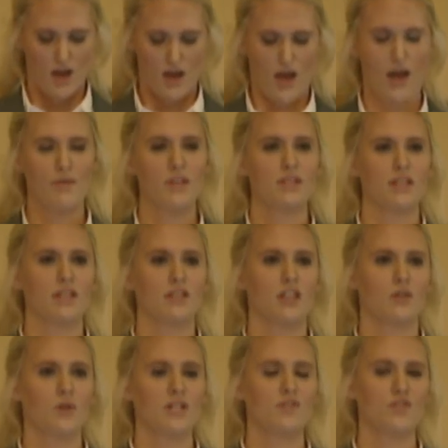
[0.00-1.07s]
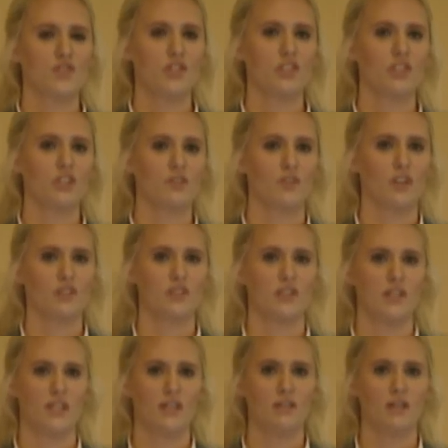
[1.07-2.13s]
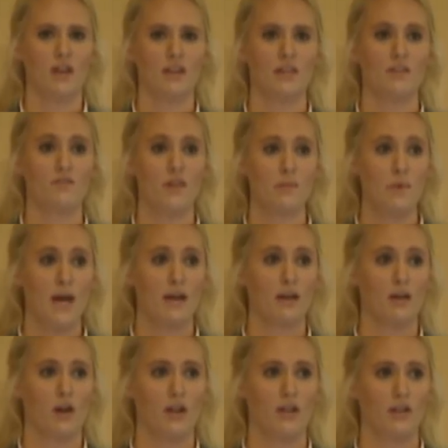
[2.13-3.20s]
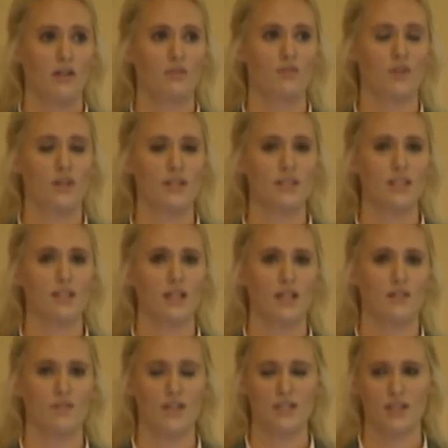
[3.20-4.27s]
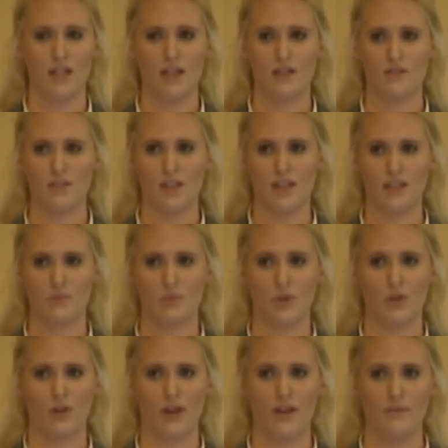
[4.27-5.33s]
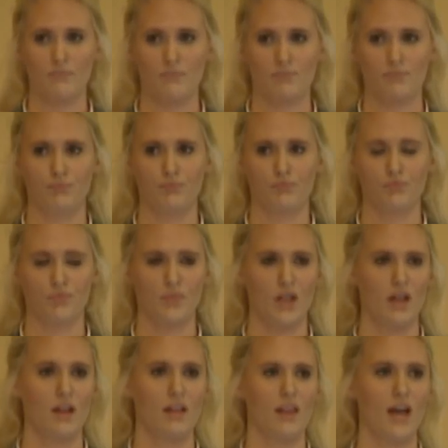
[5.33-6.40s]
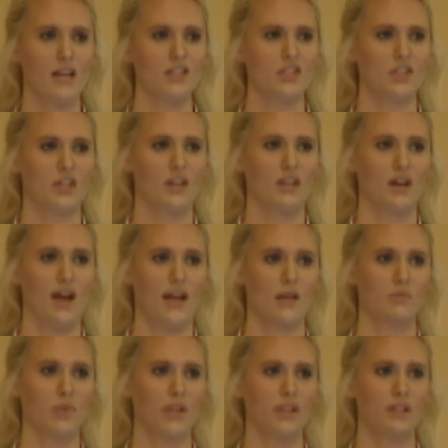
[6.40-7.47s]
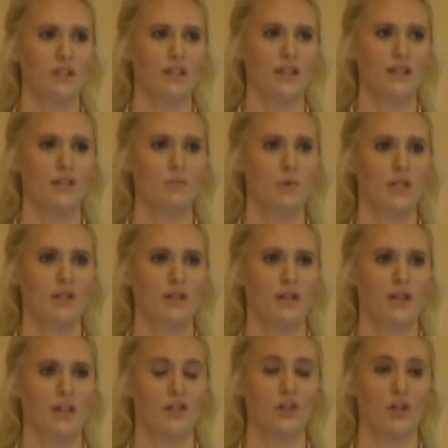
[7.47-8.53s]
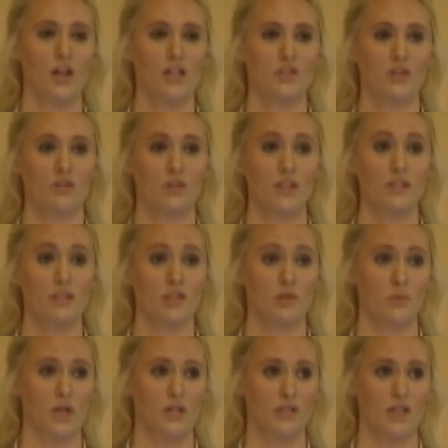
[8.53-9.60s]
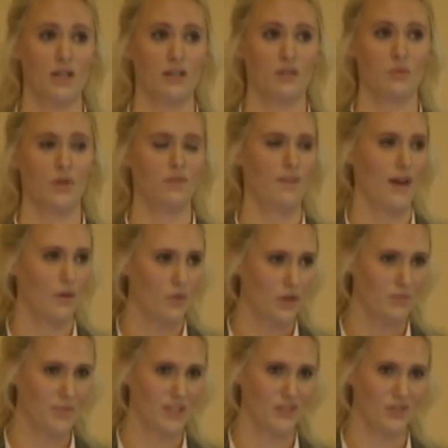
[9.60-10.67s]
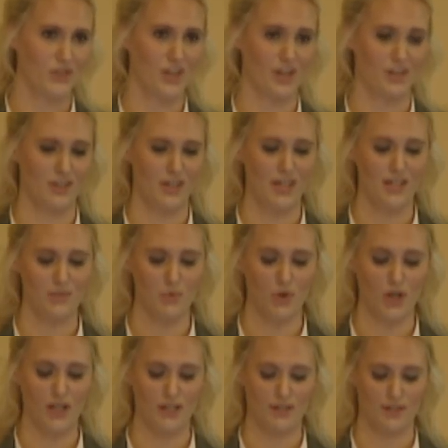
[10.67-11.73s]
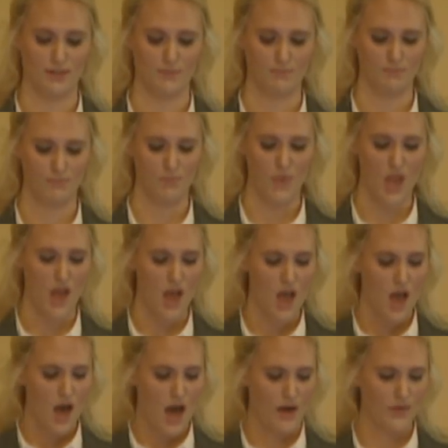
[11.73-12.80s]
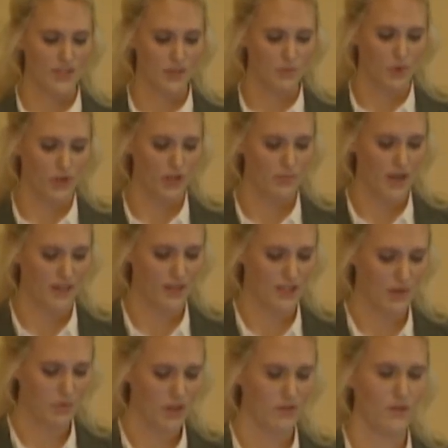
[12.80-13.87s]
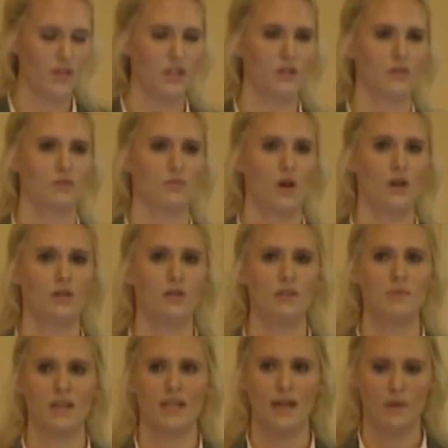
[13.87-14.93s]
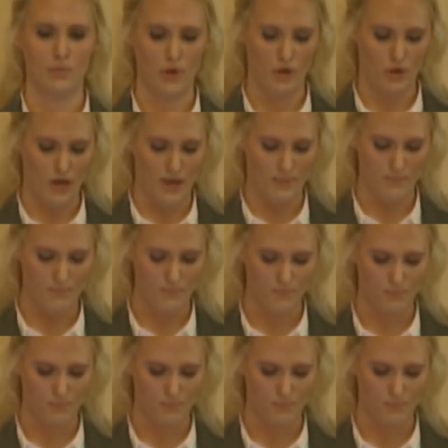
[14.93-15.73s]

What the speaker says: I'm a senior at West Virginia University in the FEPAC-accredited Forensic and Investigative Science program. Last year, I completed an independent undergraduate research project with faculty mentor Dr. Keith Morris. I was supported by the WVU Ronald E. McNair program.